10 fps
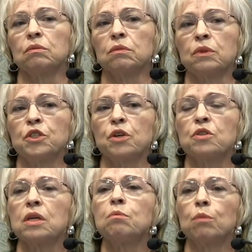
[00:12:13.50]
just
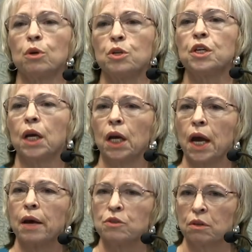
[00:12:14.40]
emerging
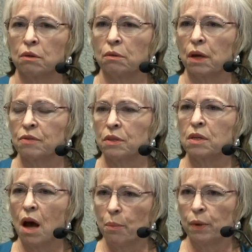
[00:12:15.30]
as a
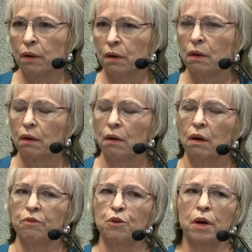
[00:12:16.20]
topic
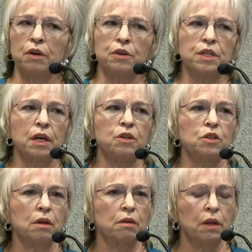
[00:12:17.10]
of greater
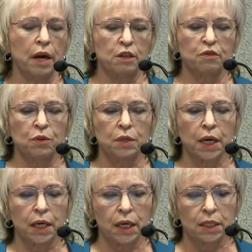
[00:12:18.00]
attention in the last few
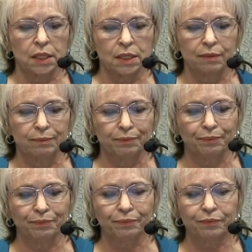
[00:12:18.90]
decades.
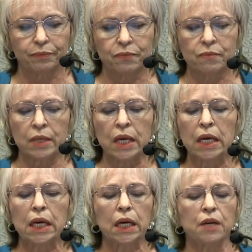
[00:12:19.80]

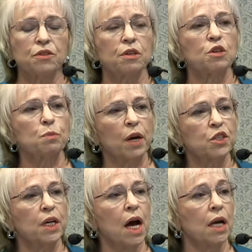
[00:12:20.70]
It's an
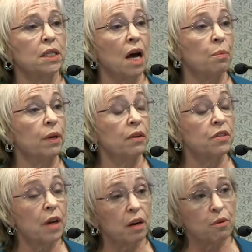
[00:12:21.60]
especially hot topic in
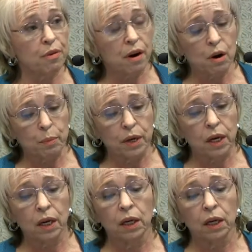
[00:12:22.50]
psychotherapy,